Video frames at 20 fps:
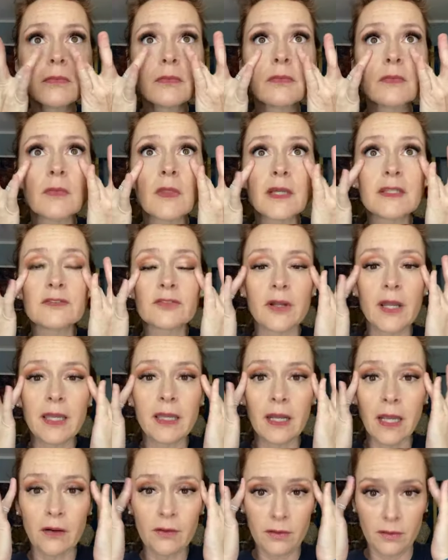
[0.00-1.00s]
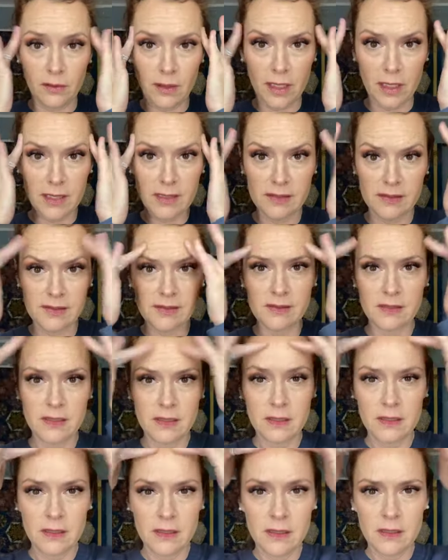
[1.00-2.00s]
Thanks for hanging out, you guys.
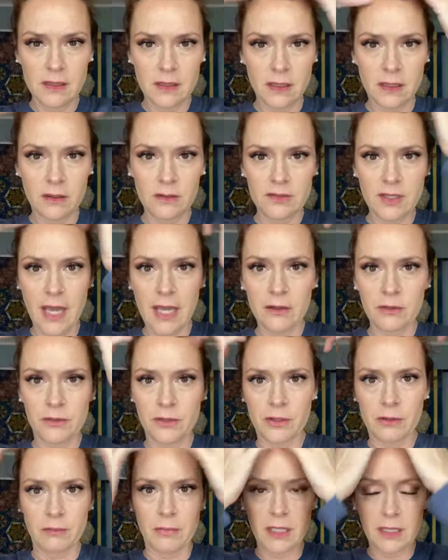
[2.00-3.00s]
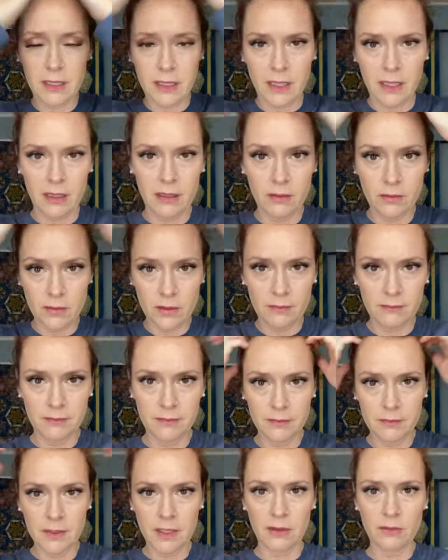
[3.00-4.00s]
Go tackle your Monday. Go
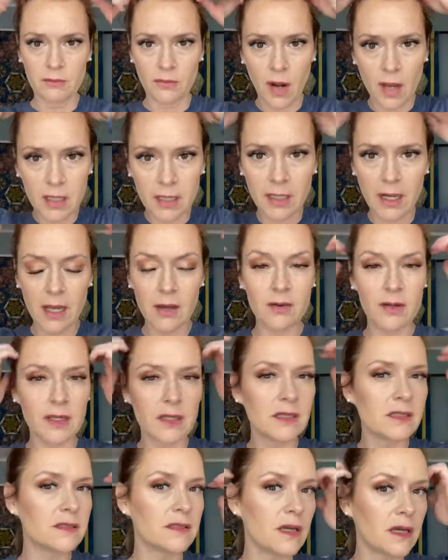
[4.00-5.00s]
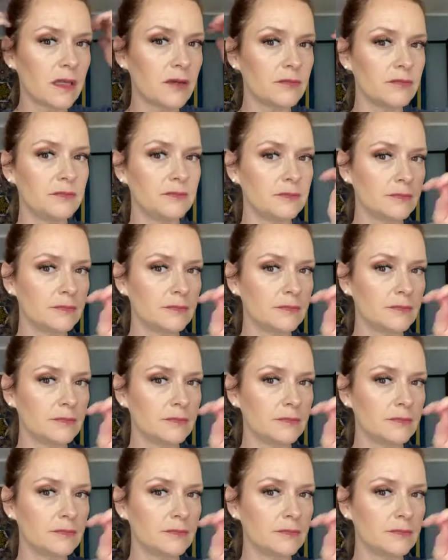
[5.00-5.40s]
go rock it out, get it done.